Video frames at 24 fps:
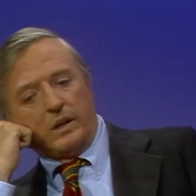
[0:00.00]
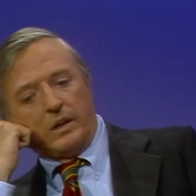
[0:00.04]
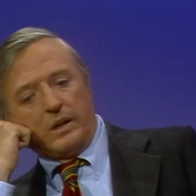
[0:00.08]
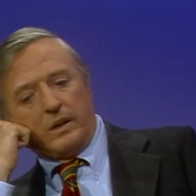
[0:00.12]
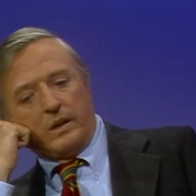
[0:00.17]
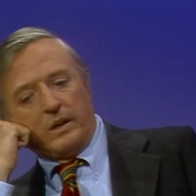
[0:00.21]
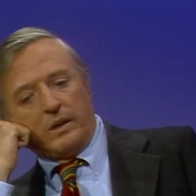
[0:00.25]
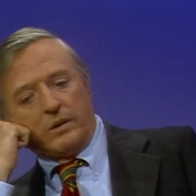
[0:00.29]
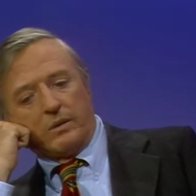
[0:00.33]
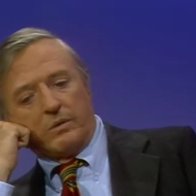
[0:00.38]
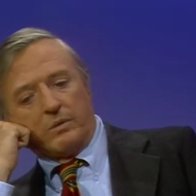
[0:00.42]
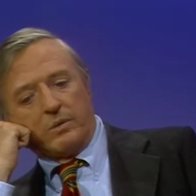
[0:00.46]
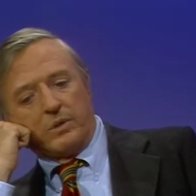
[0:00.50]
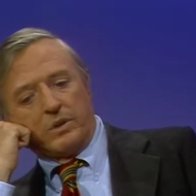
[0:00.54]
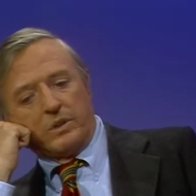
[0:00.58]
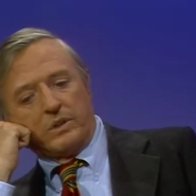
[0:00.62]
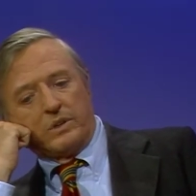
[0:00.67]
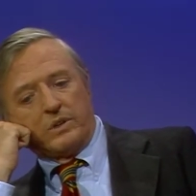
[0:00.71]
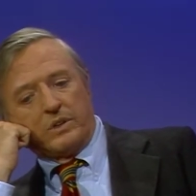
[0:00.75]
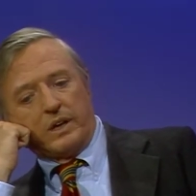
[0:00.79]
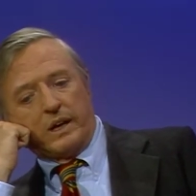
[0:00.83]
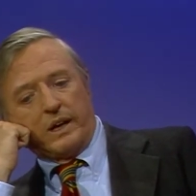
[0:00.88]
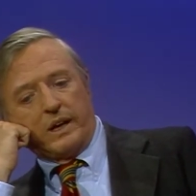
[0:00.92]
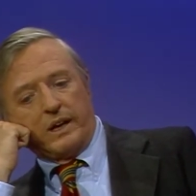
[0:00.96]
uh,
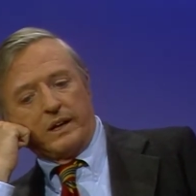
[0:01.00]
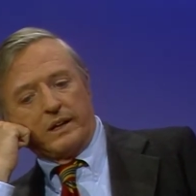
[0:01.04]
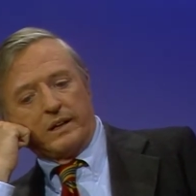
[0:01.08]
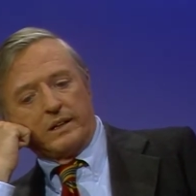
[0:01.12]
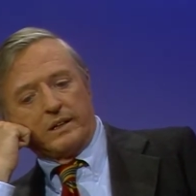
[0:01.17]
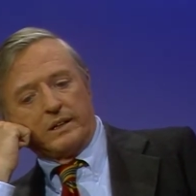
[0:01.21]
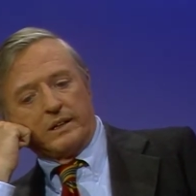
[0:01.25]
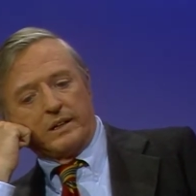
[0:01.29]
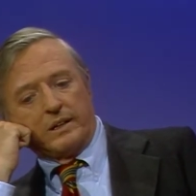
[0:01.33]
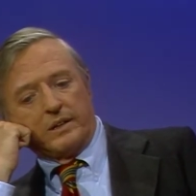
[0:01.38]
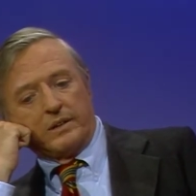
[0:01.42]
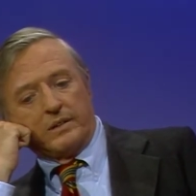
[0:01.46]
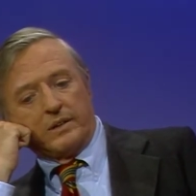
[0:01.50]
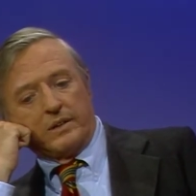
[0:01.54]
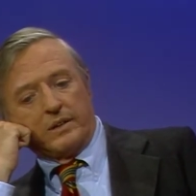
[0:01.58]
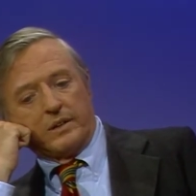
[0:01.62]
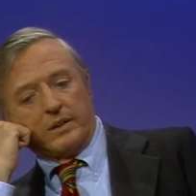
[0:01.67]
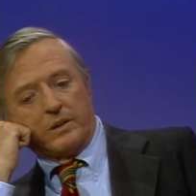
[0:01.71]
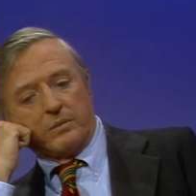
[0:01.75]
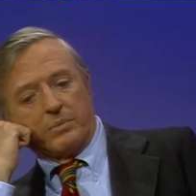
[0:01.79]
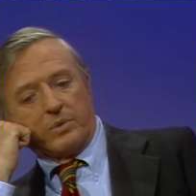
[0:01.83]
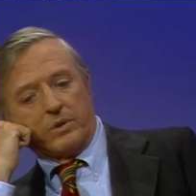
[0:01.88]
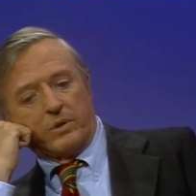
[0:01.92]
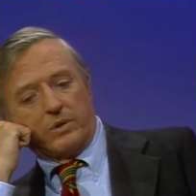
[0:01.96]
would take uh,
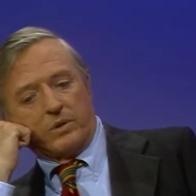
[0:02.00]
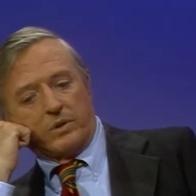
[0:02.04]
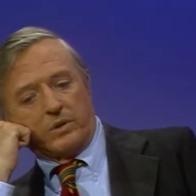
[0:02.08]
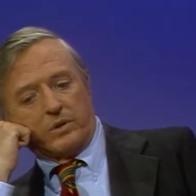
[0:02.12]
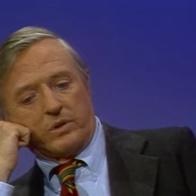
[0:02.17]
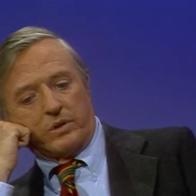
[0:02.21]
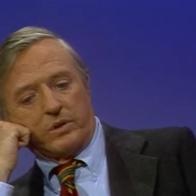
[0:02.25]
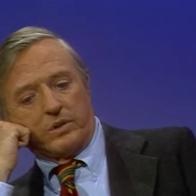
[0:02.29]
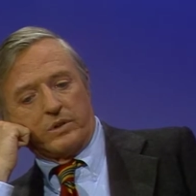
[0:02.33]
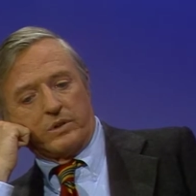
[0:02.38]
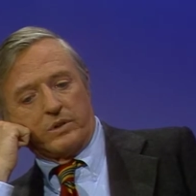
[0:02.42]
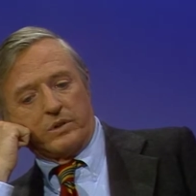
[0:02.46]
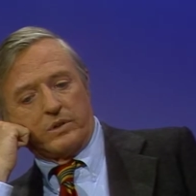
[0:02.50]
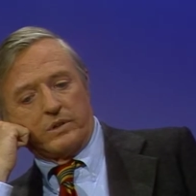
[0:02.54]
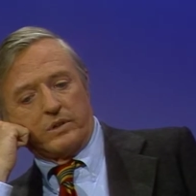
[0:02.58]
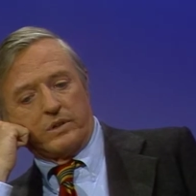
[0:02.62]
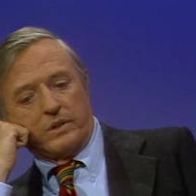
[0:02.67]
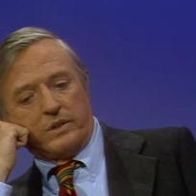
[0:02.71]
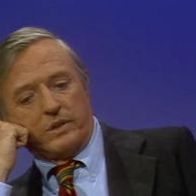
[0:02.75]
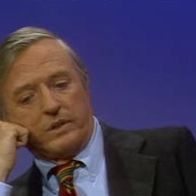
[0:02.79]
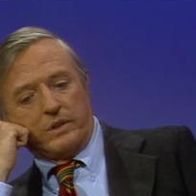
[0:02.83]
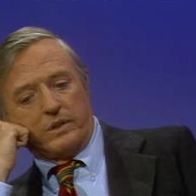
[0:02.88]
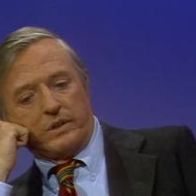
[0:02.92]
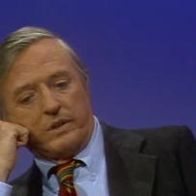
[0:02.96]
the precautions
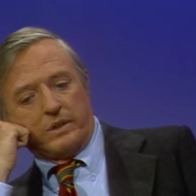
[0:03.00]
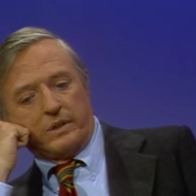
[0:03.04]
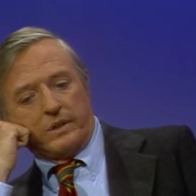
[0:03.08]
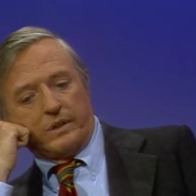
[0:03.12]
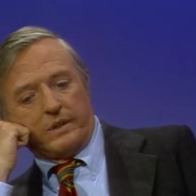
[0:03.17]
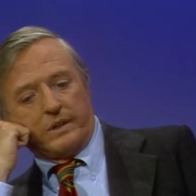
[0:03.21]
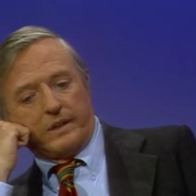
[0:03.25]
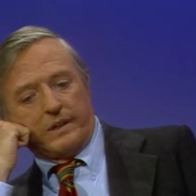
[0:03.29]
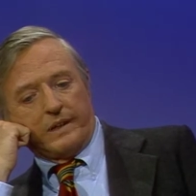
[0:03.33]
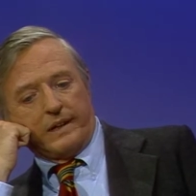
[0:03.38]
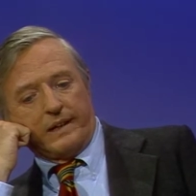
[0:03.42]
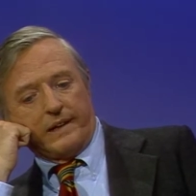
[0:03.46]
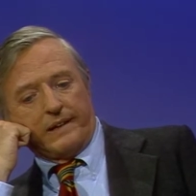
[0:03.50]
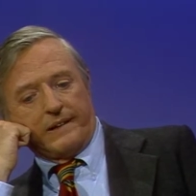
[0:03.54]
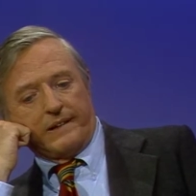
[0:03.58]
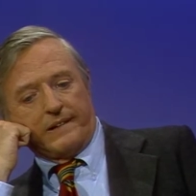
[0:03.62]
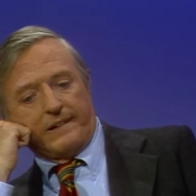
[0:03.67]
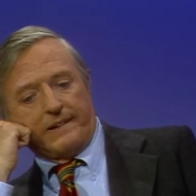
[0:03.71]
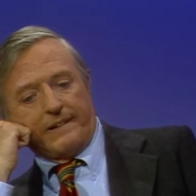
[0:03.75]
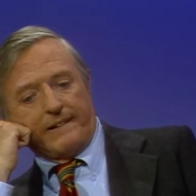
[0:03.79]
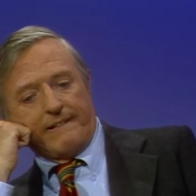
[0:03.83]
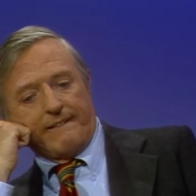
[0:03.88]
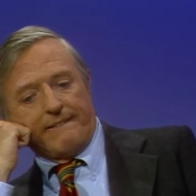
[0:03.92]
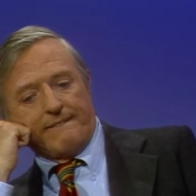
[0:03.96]
that,
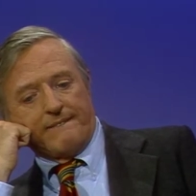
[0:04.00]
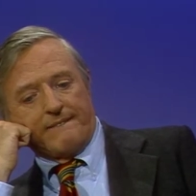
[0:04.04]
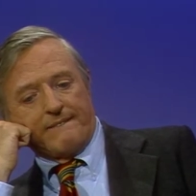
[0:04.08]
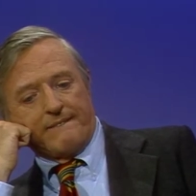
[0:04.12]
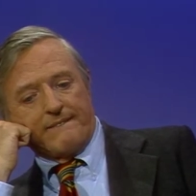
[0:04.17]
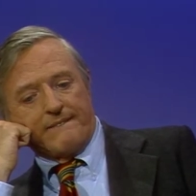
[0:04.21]
uh,